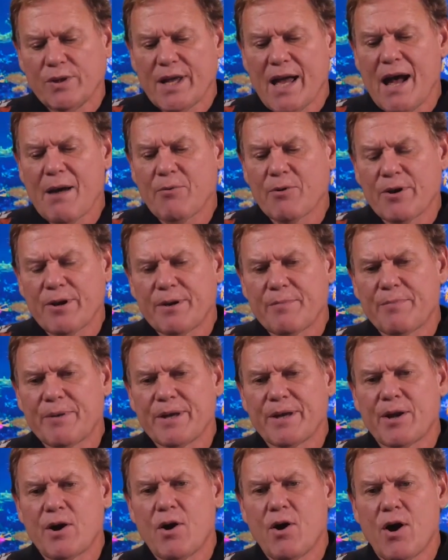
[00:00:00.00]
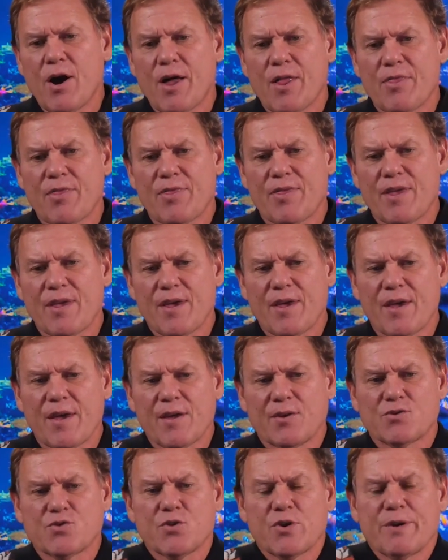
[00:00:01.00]
elaborate a bit on
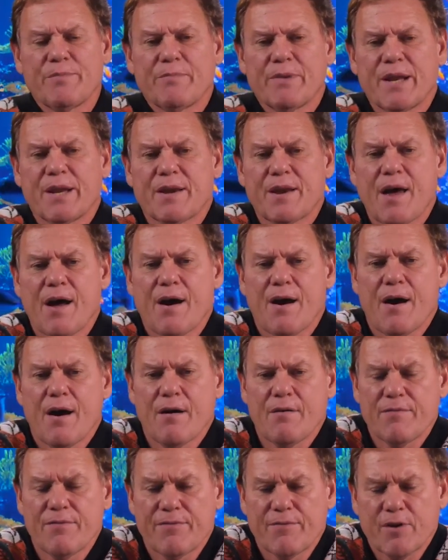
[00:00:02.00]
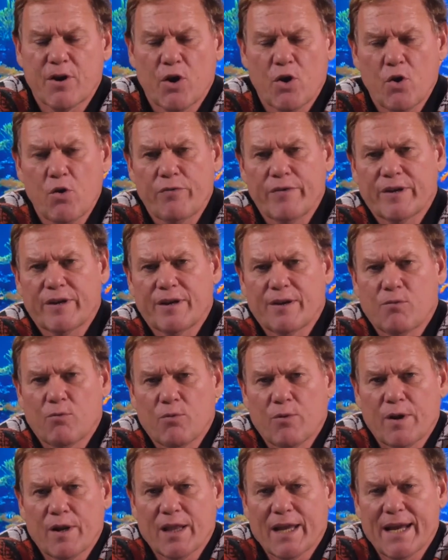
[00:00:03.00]
the treatment of
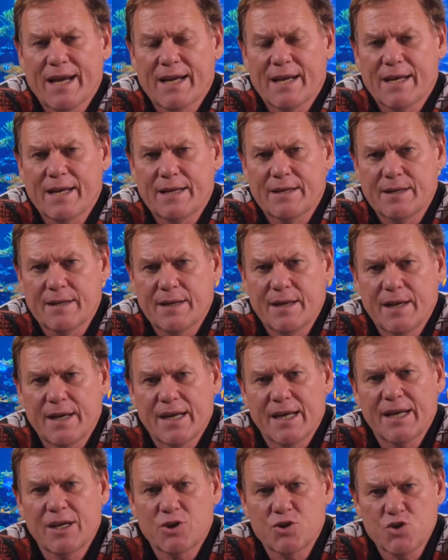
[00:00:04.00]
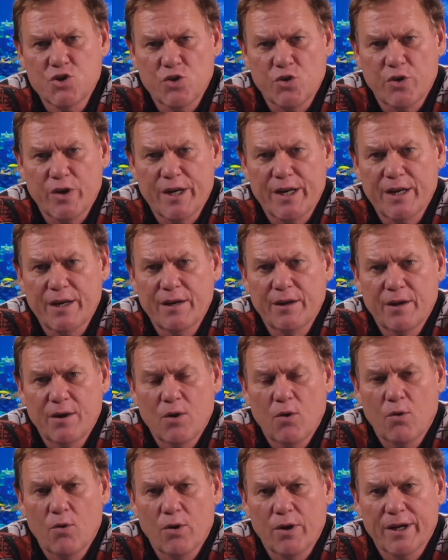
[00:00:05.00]
COVID-related injury,
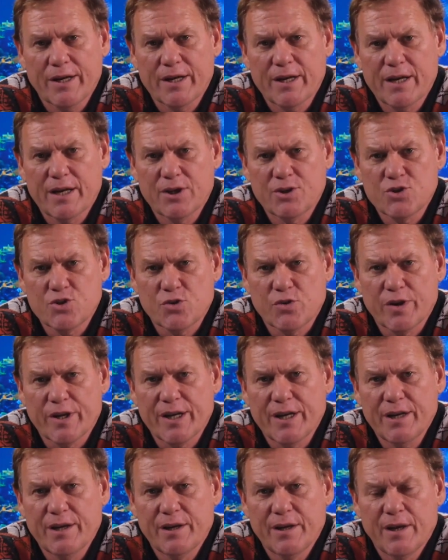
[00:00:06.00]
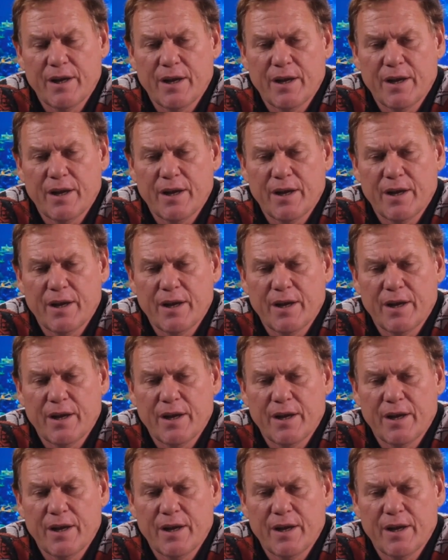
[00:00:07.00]
organ injury,